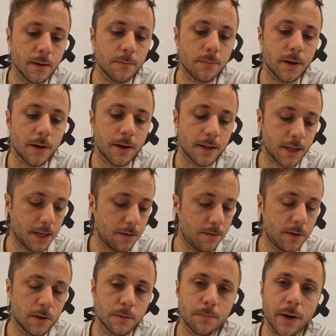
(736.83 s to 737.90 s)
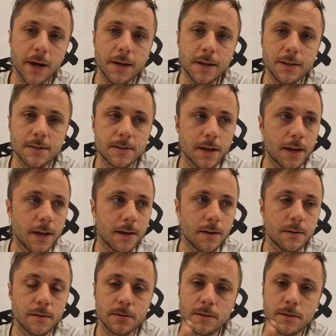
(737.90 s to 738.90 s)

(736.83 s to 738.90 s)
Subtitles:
But if your bike is saying